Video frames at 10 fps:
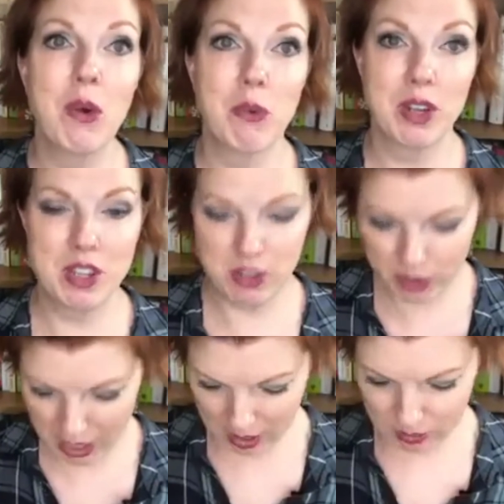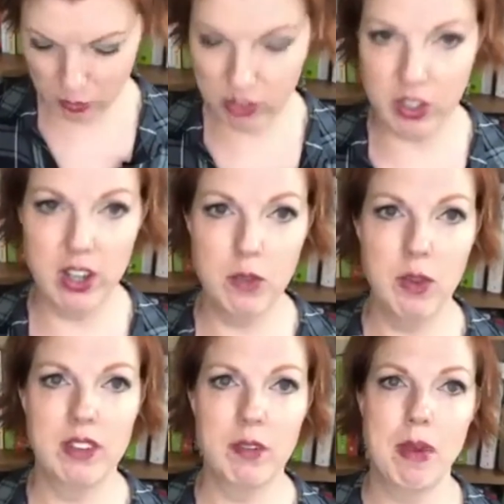we're gonna do that. We're starting
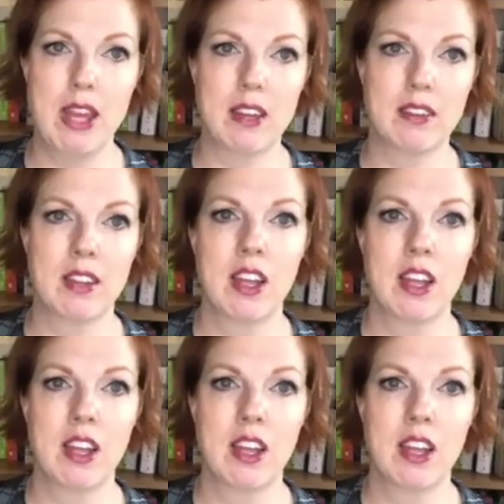with some eggs.